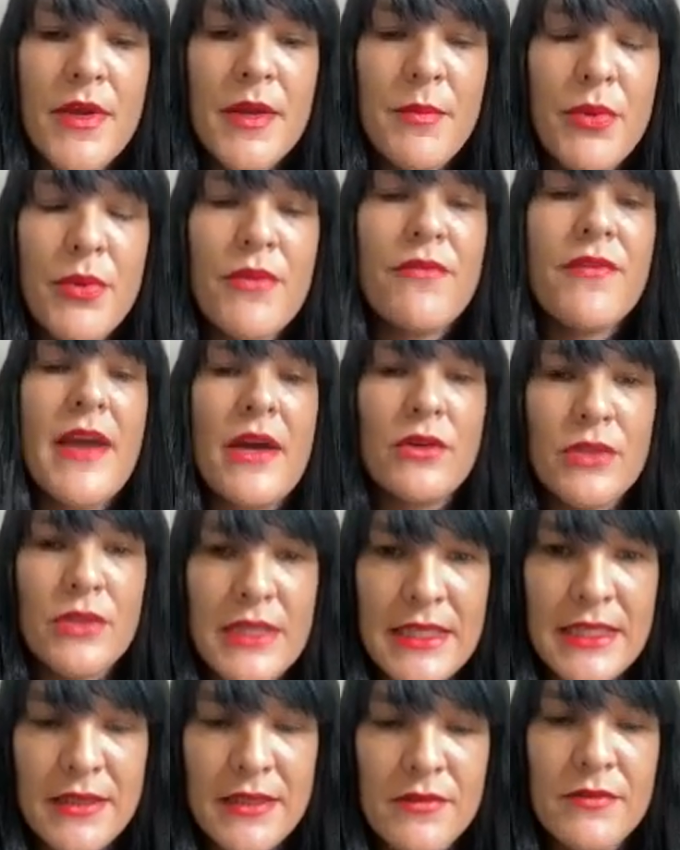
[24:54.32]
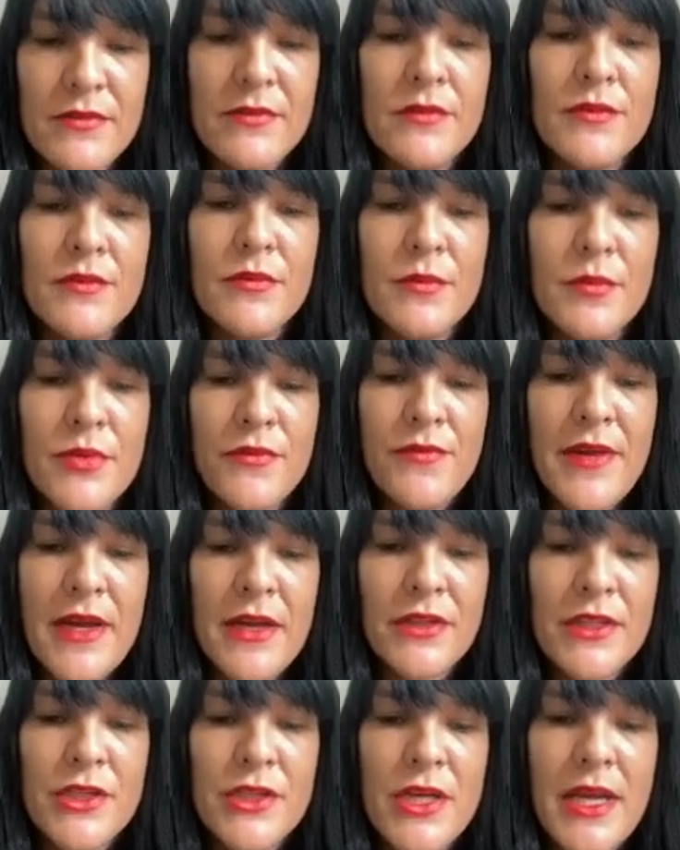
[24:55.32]
profoundly
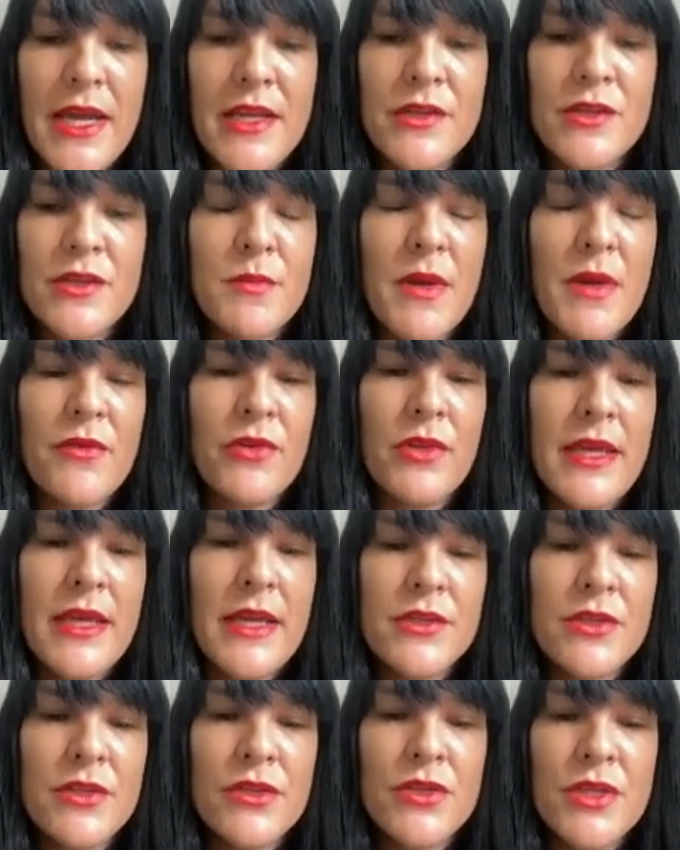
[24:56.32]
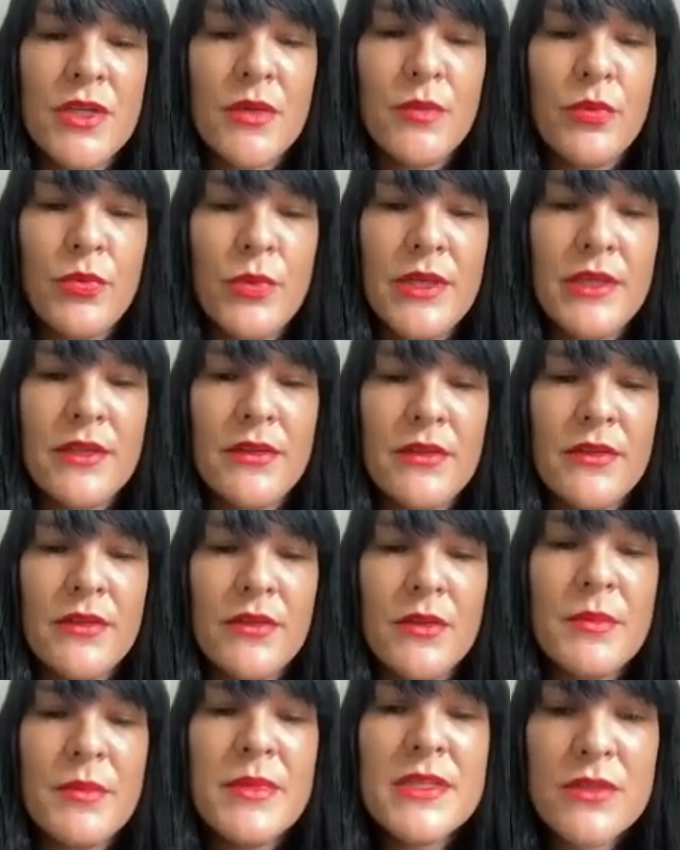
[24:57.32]
changed my relationship with
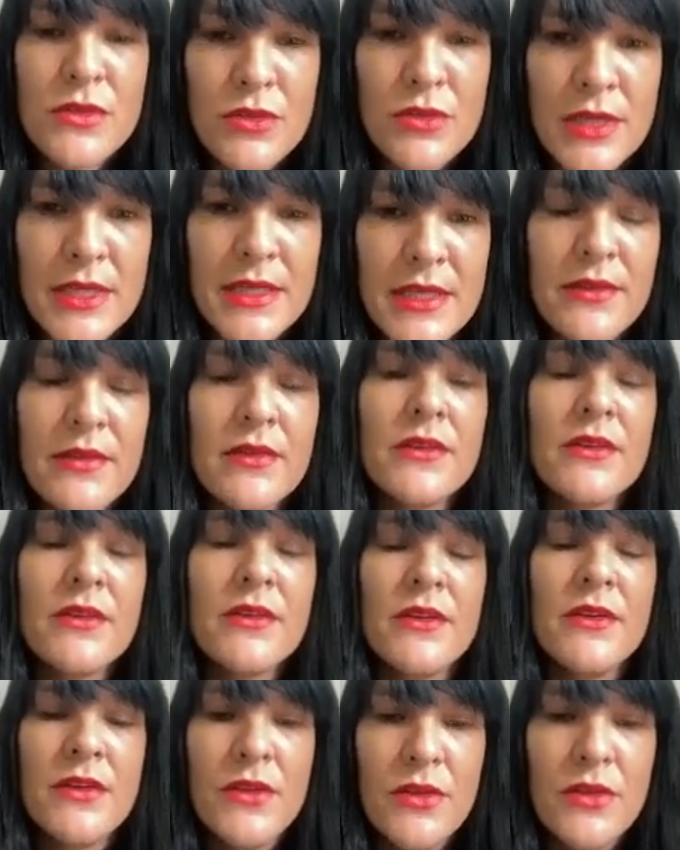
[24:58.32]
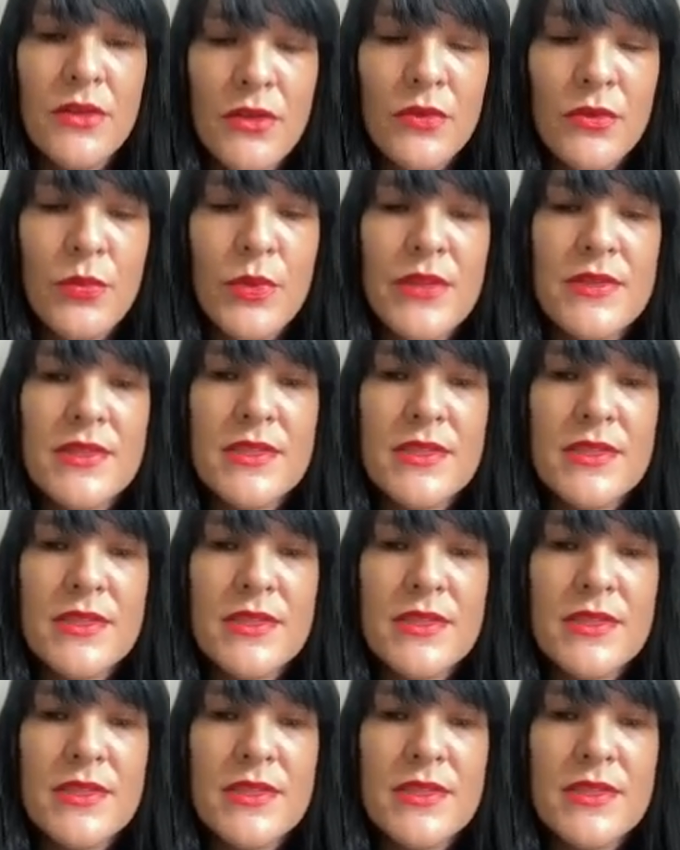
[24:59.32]
the mystery, with